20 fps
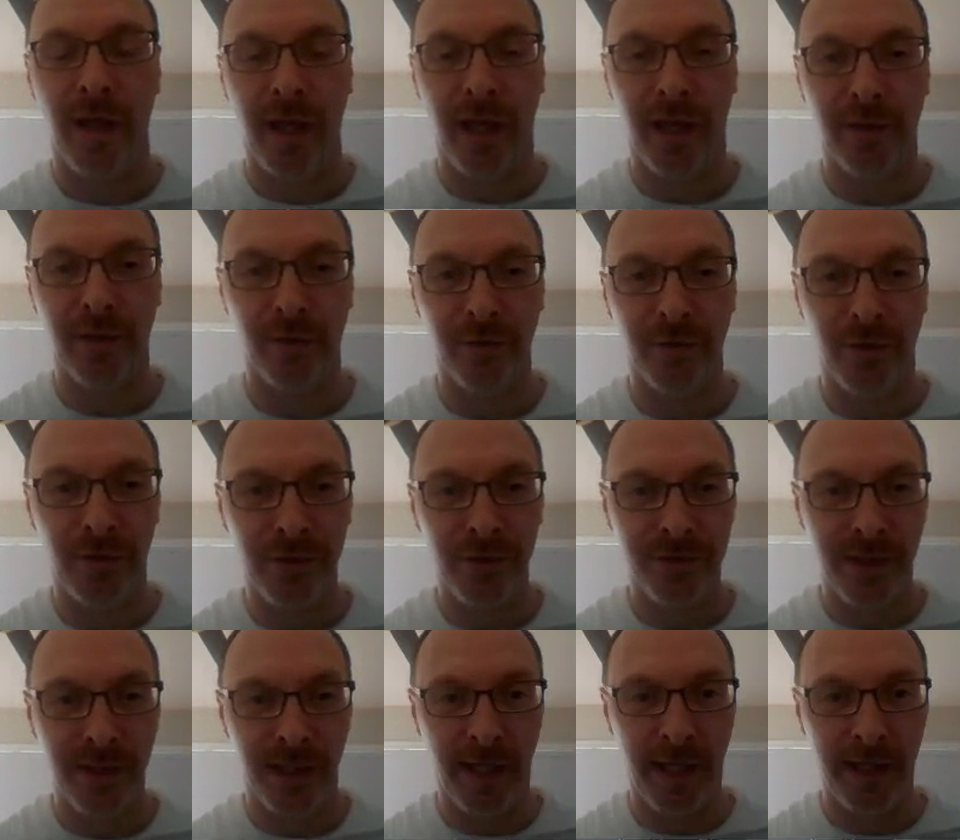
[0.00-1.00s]
And you'll notice
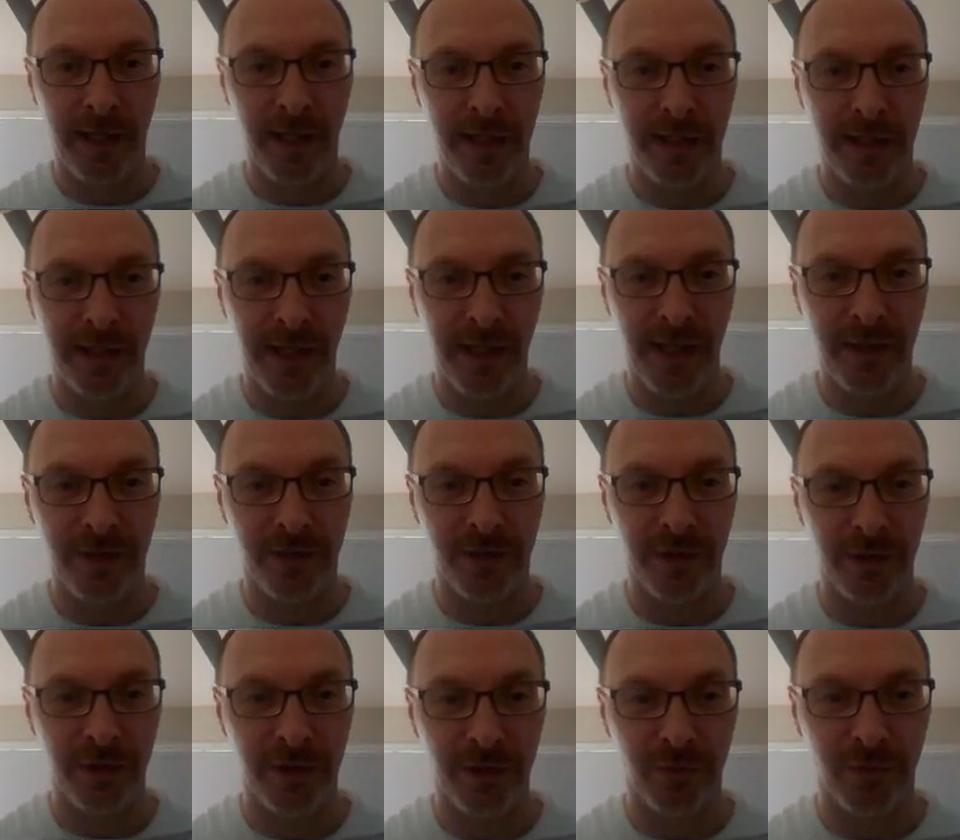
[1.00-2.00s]
that NADH
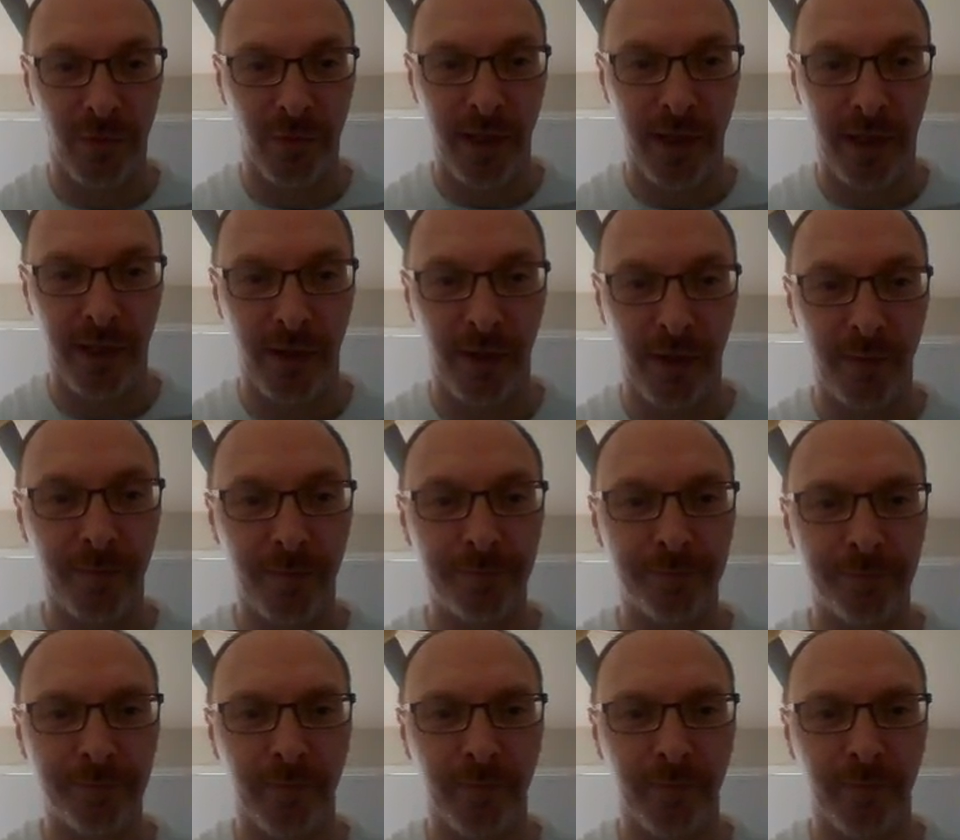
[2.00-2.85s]
is right here.